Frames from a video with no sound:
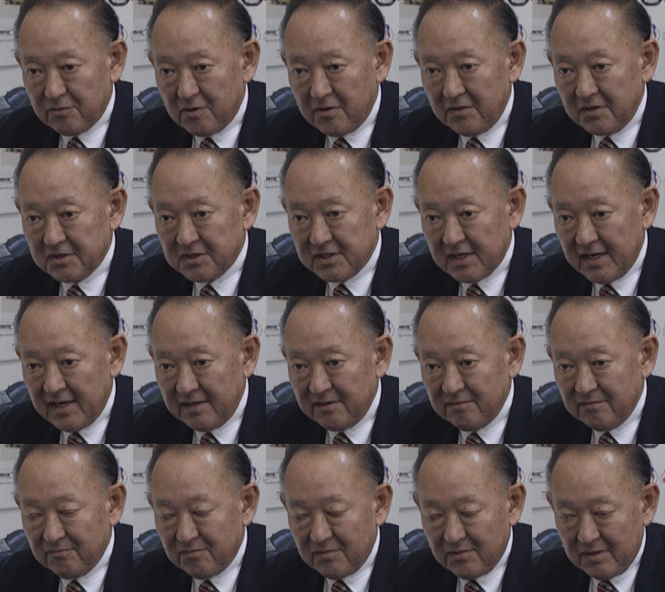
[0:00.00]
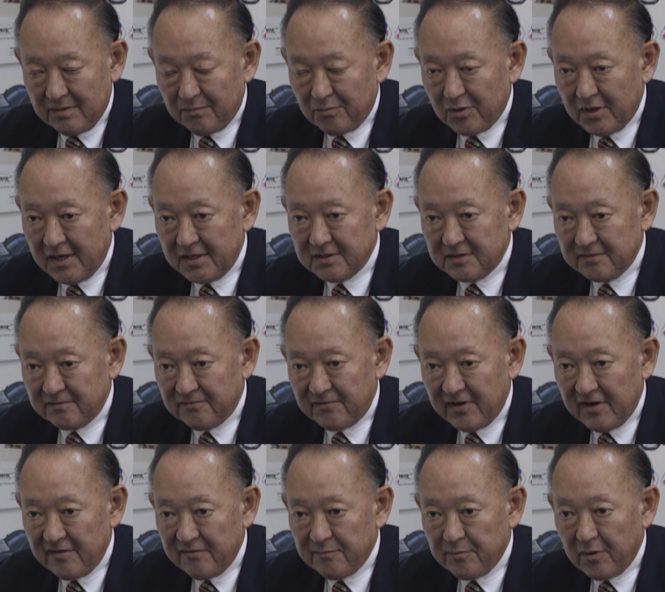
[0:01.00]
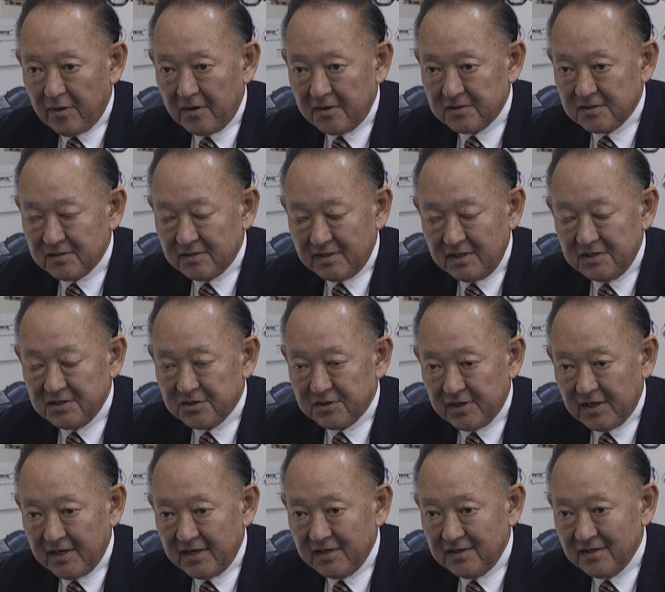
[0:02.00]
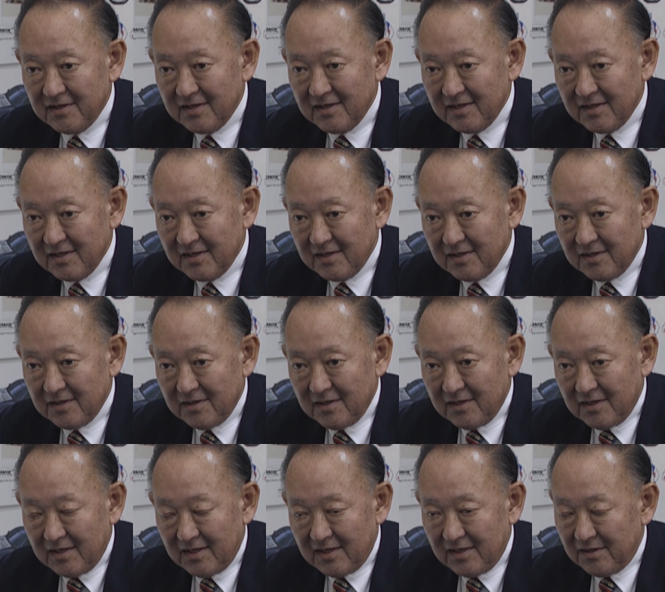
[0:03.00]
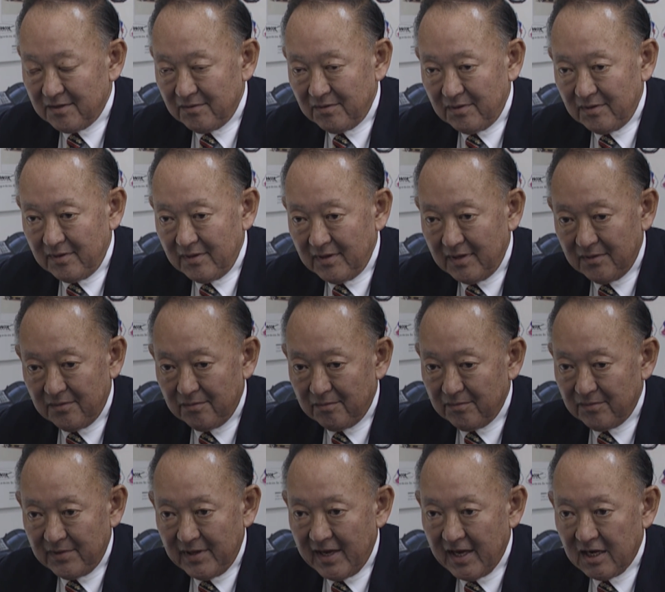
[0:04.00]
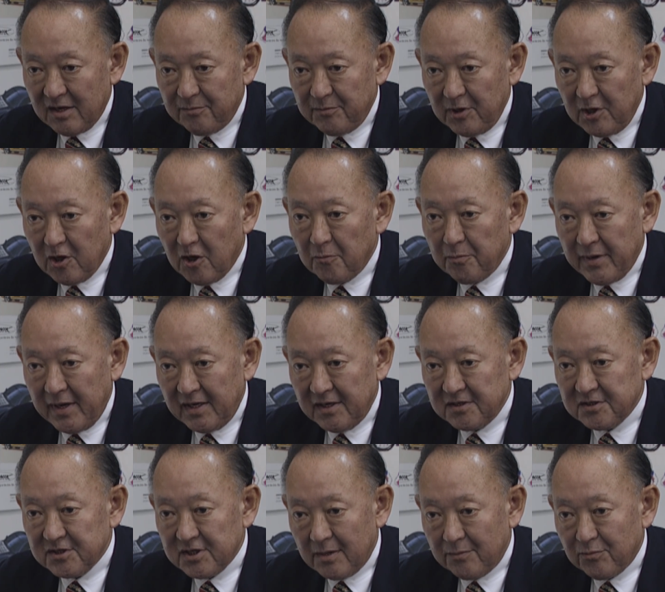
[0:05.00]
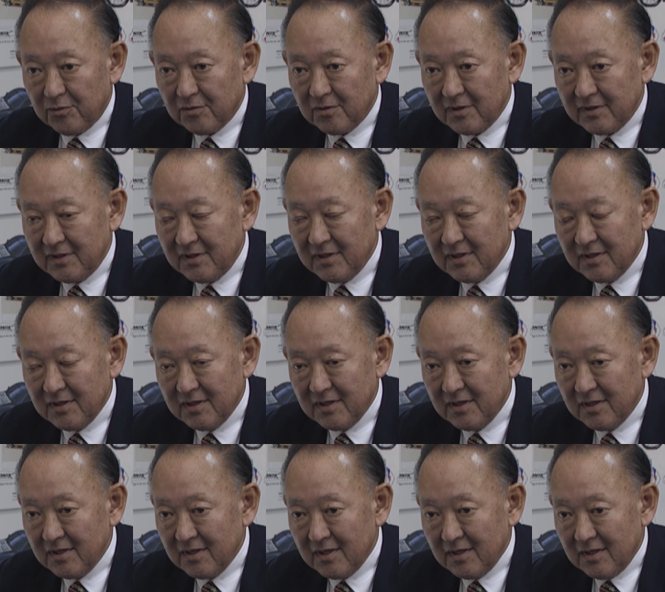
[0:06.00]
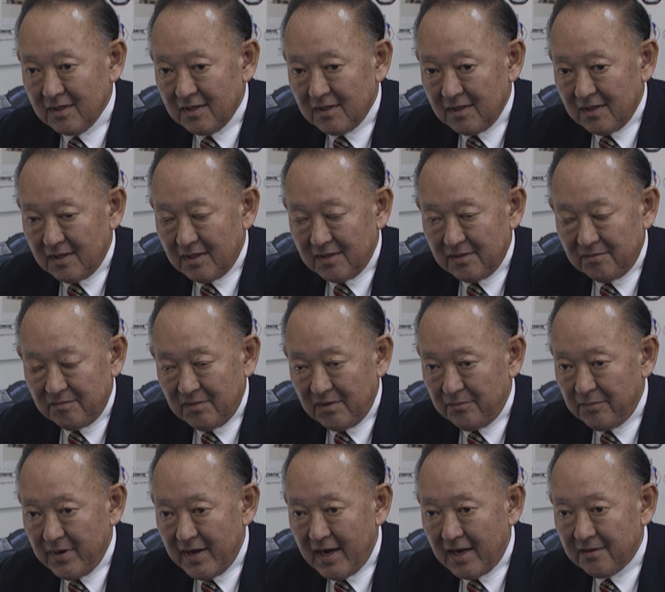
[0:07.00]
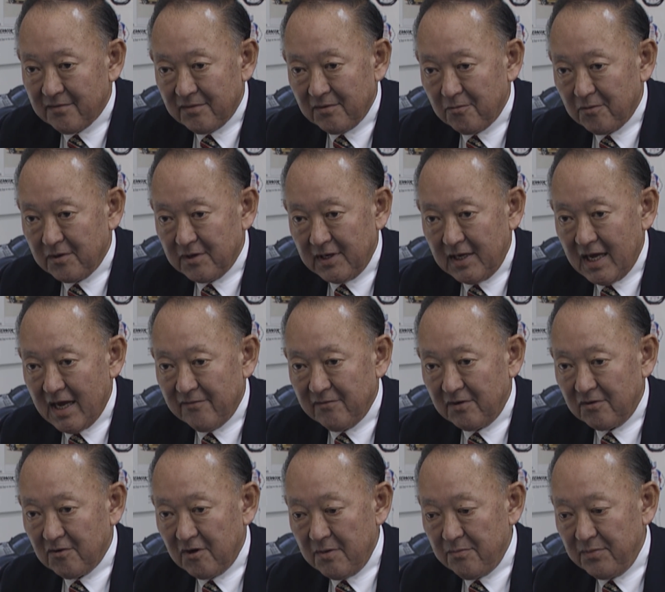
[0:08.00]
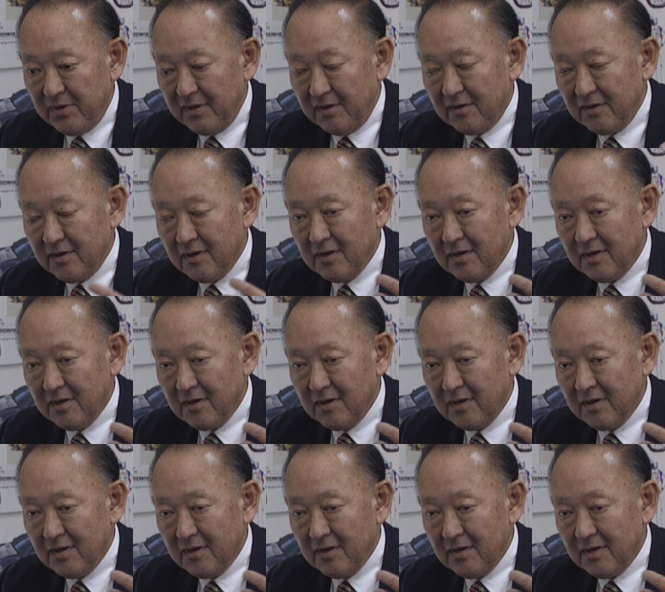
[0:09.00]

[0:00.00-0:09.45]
on the side, comprised of 5 parts on each side, and they had to be all painted separately. The back, they were going to have a great big